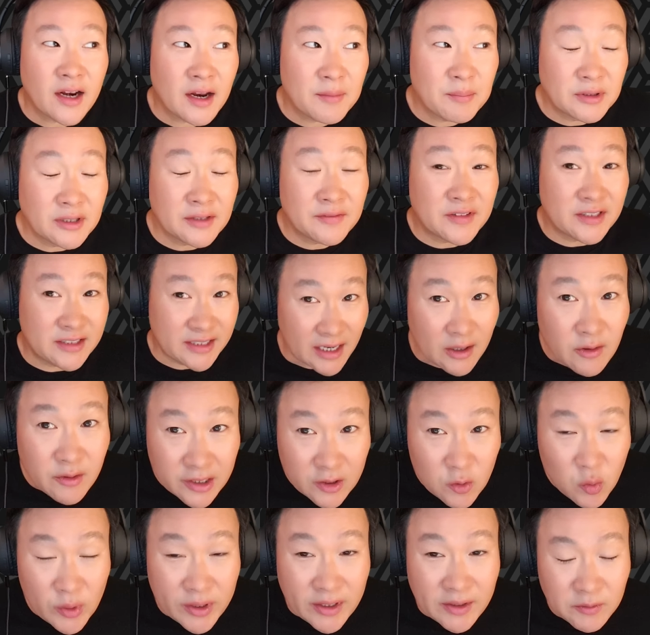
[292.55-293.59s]
I believe the Dairy
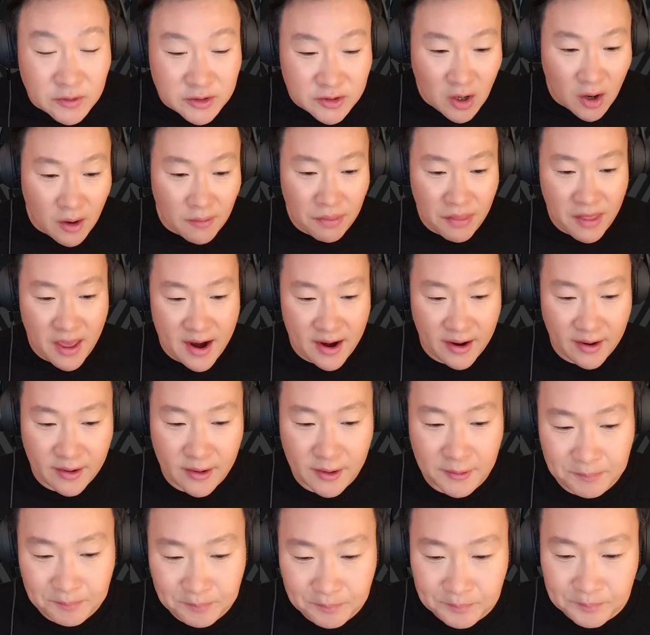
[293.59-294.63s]
Queen's on
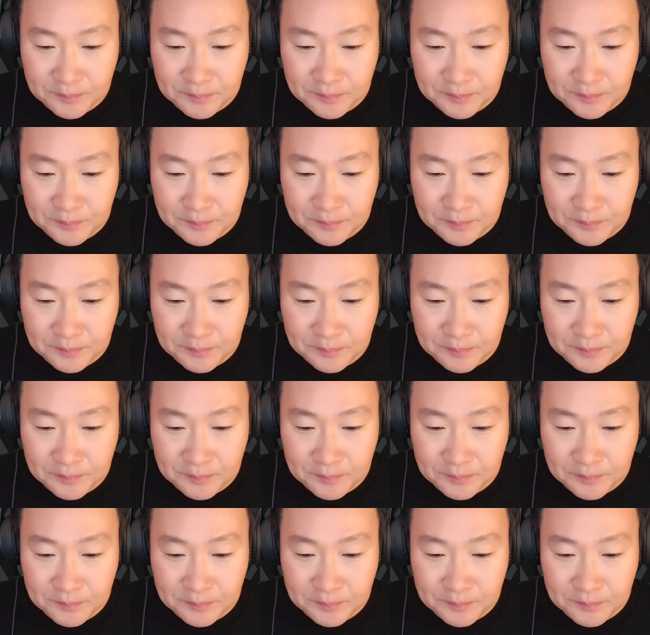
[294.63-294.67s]
there.